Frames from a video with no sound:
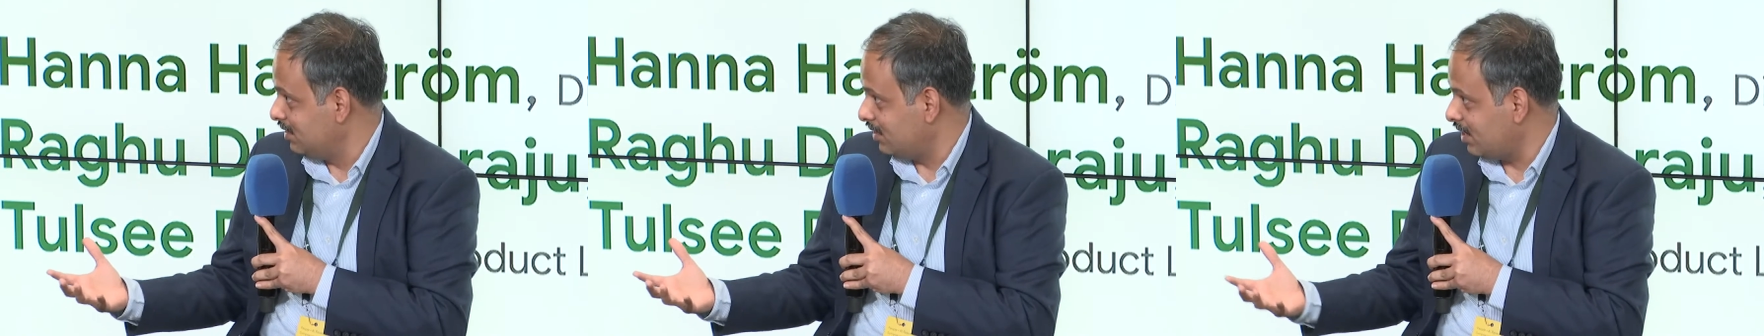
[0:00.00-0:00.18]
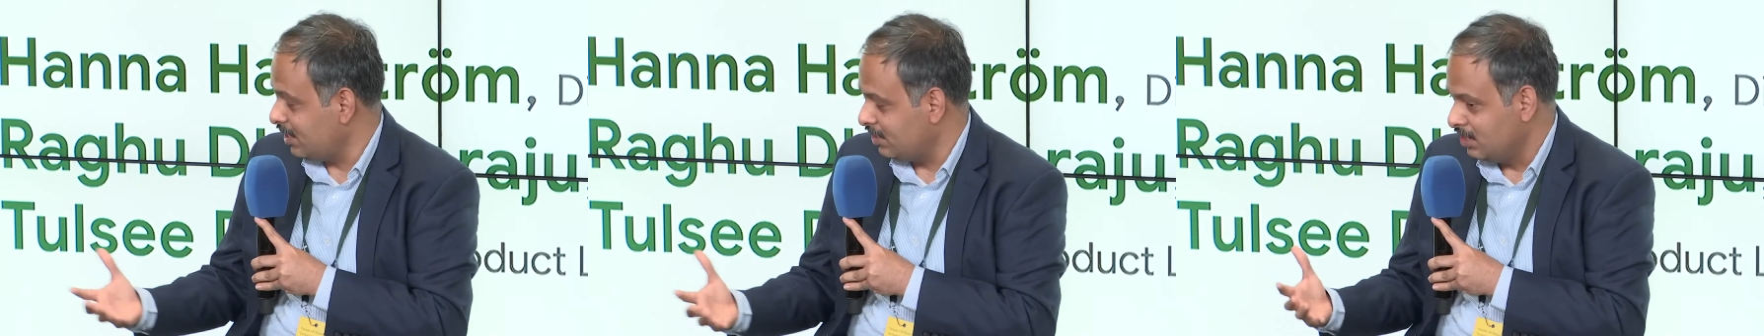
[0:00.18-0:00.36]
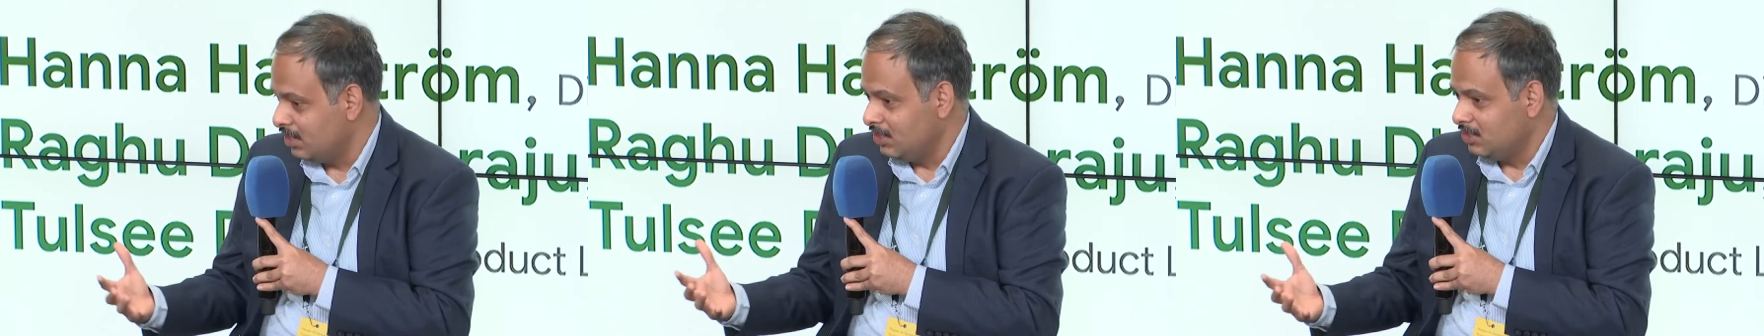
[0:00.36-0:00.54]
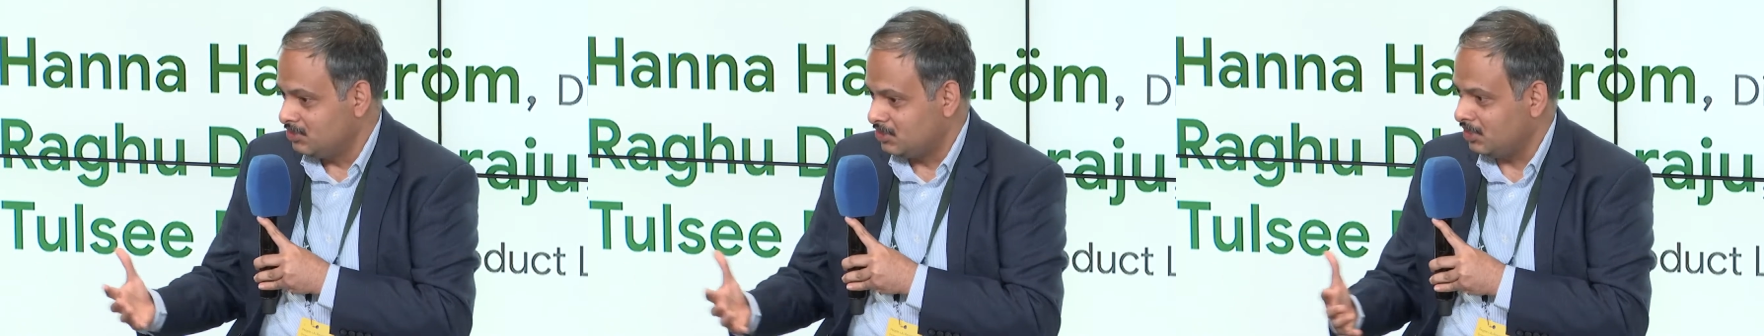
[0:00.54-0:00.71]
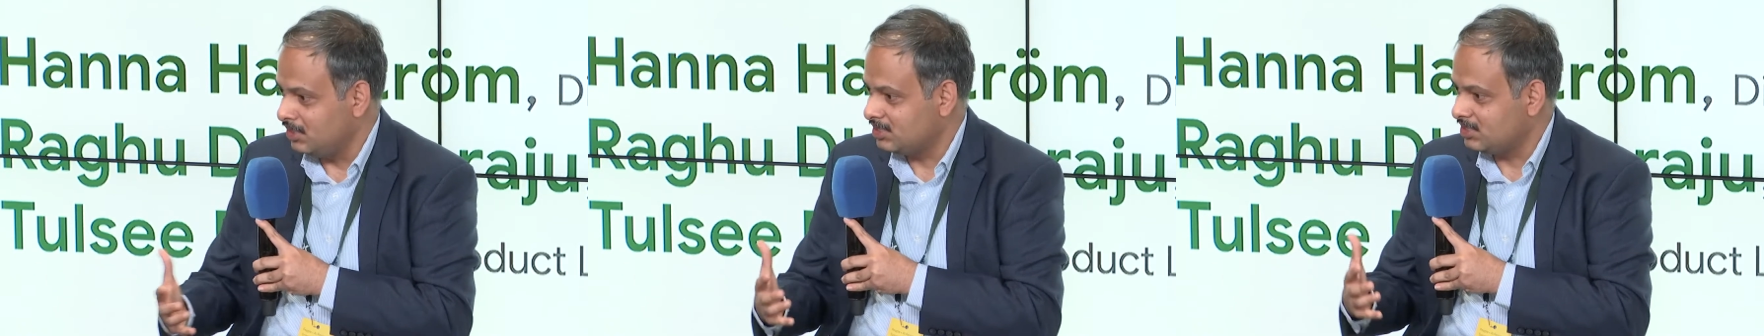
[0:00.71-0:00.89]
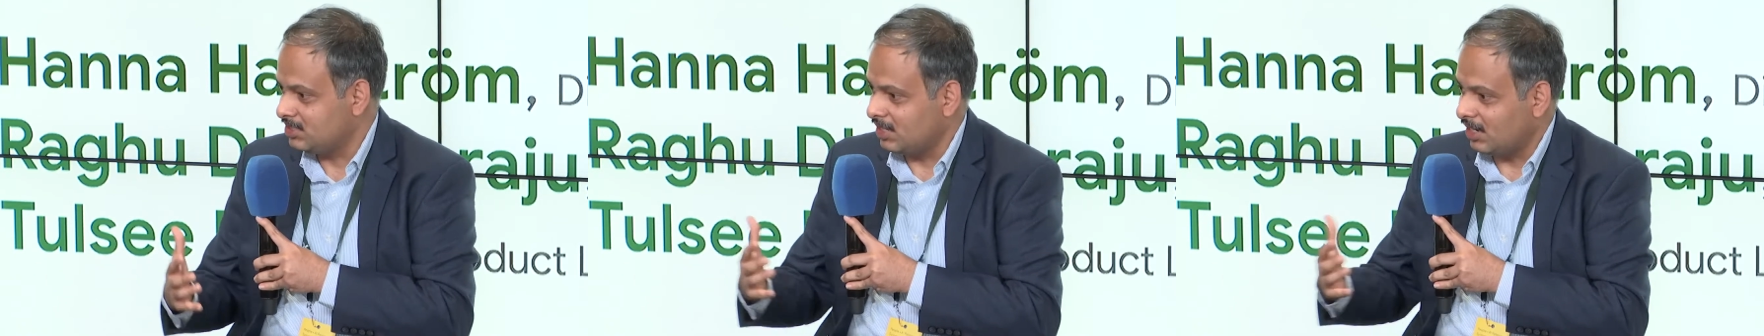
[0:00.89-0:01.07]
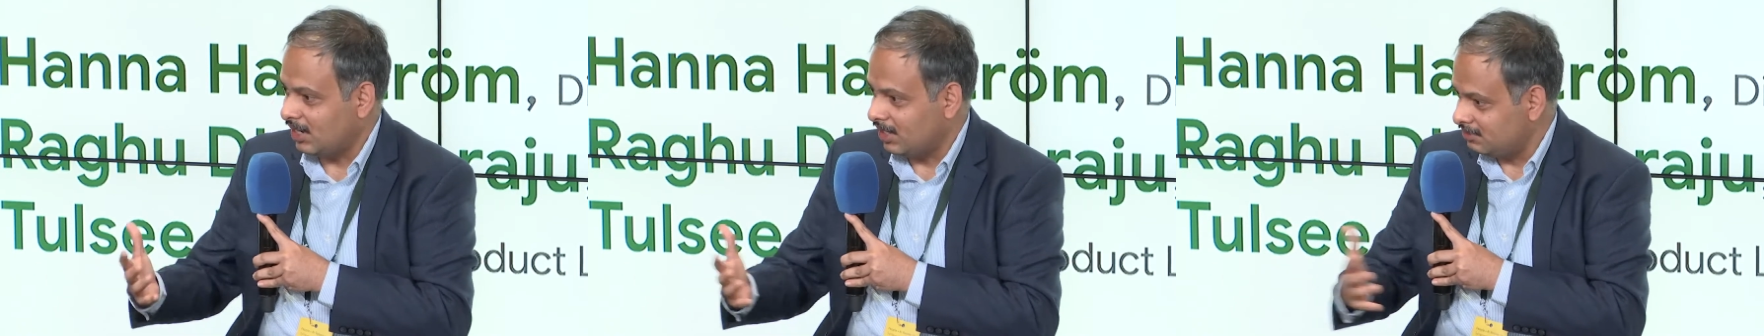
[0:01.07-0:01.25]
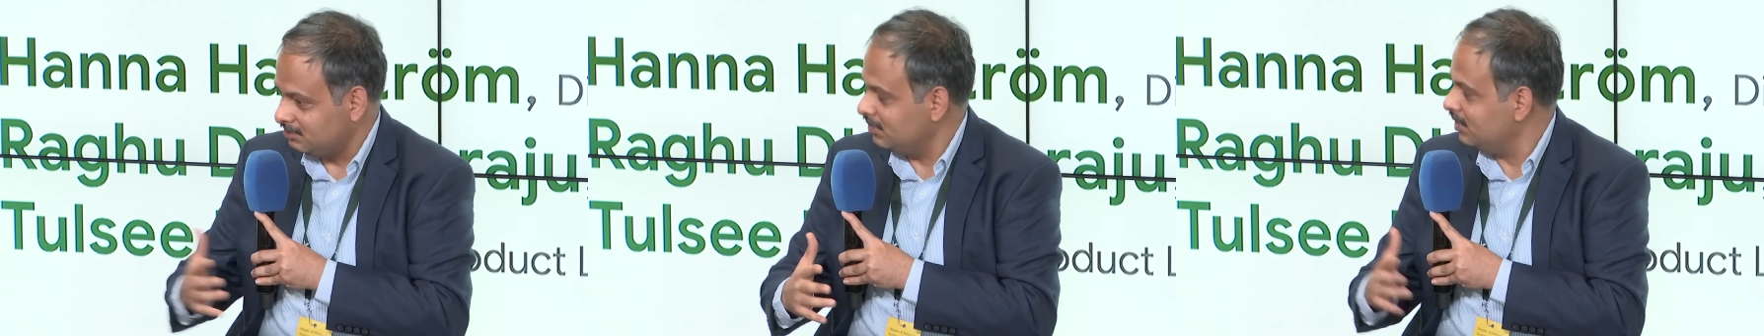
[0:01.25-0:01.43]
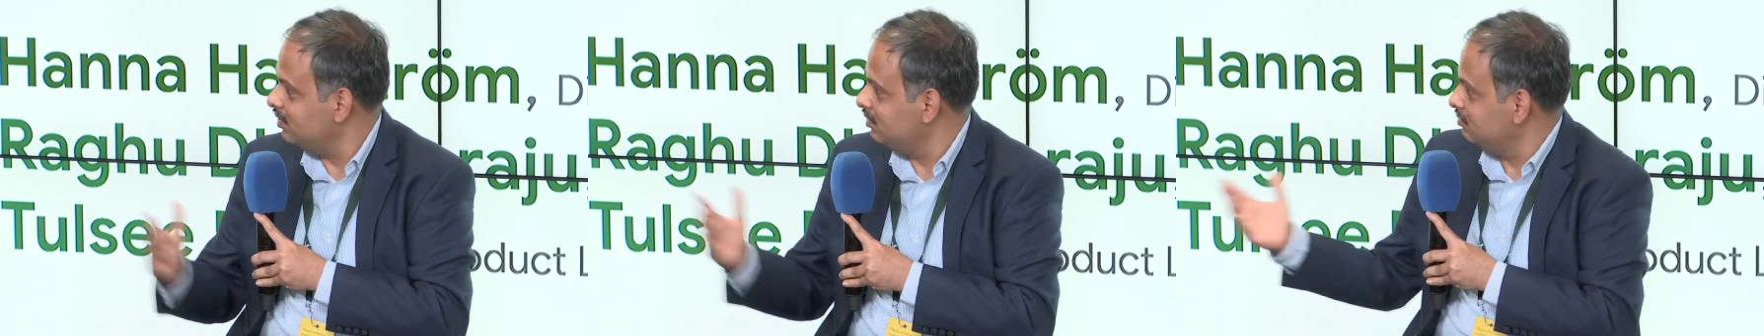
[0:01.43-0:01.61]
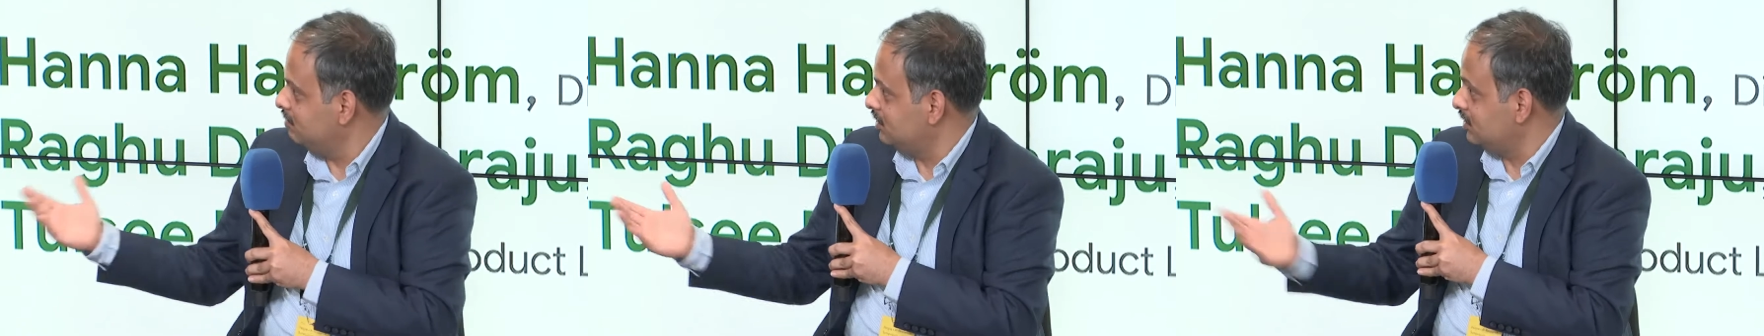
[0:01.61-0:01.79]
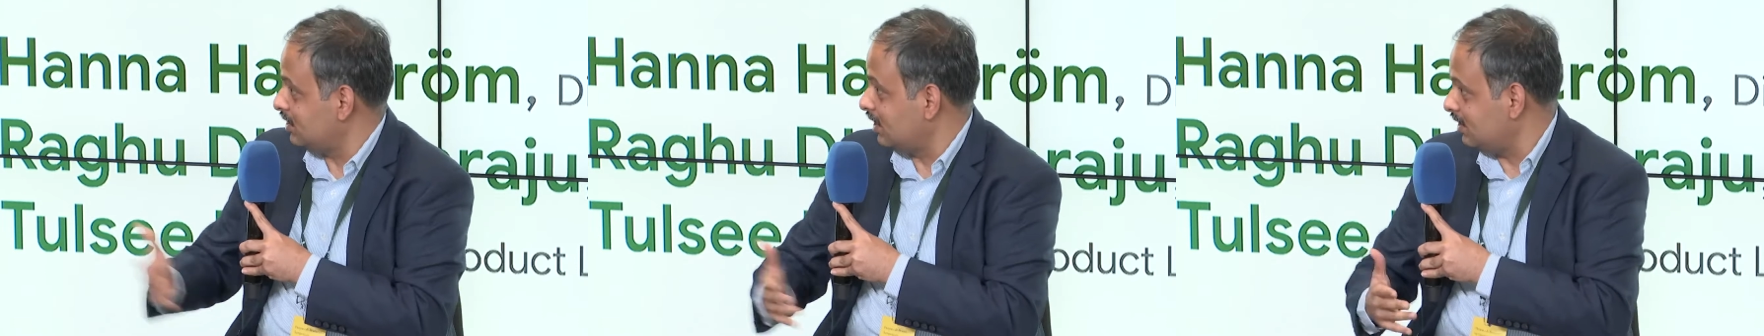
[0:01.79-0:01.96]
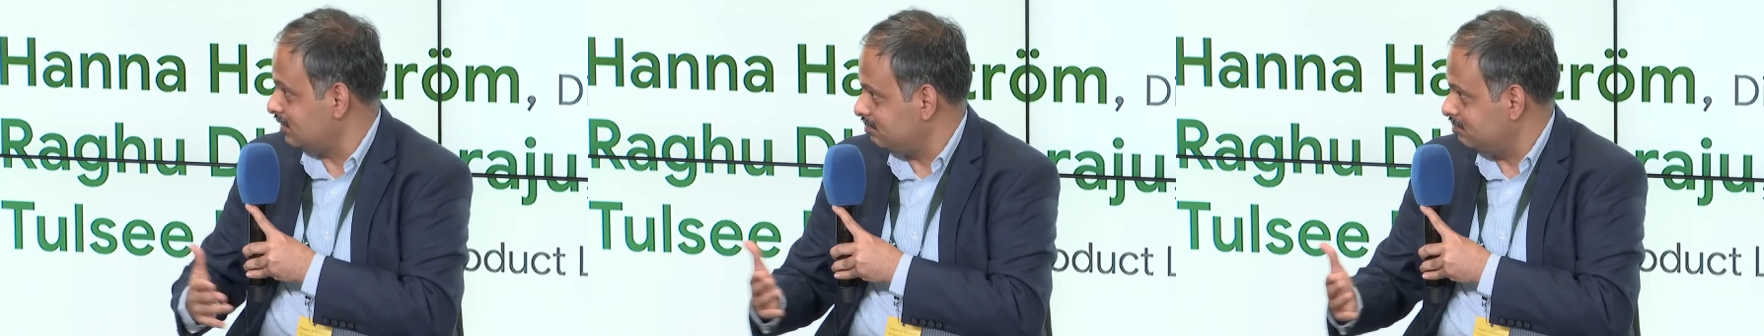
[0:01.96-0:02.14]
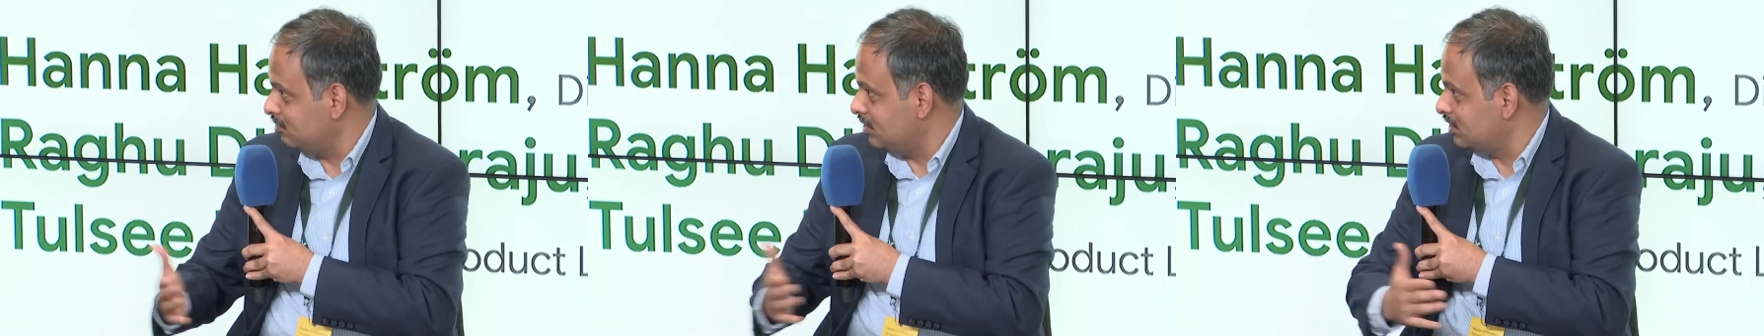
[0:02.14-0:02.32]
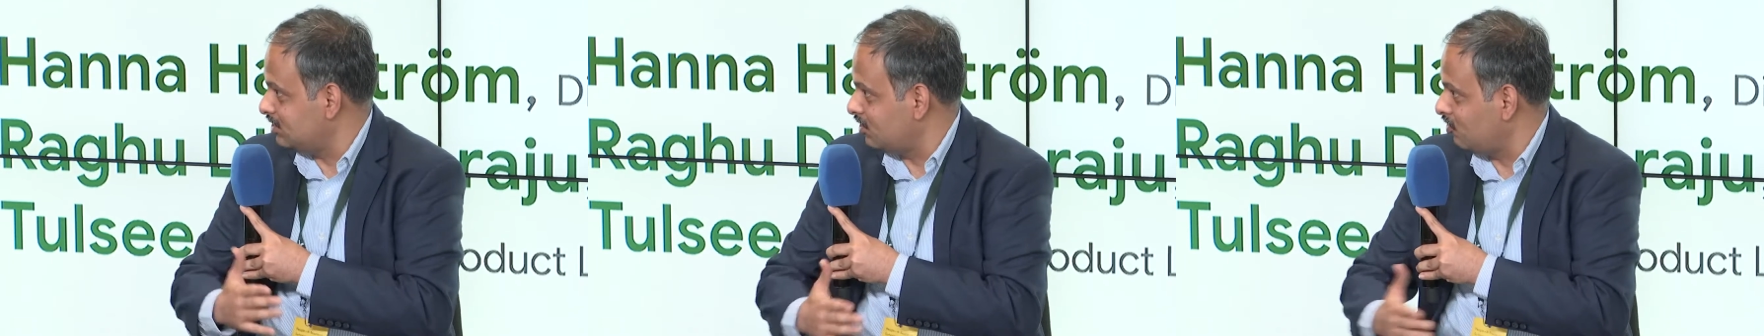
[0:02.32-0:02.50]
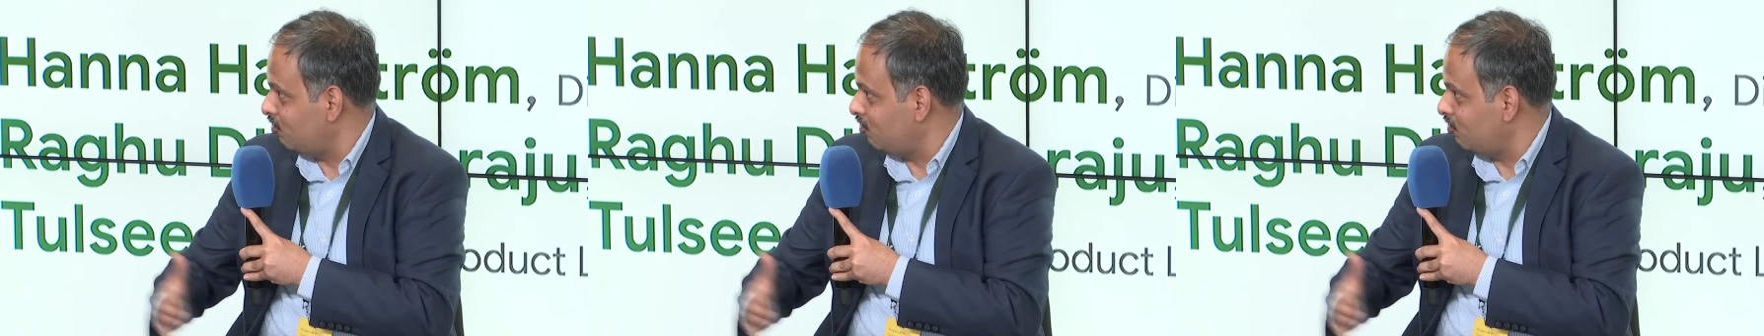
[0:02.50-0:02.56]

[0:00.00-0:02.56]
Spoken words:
Right? So it's there's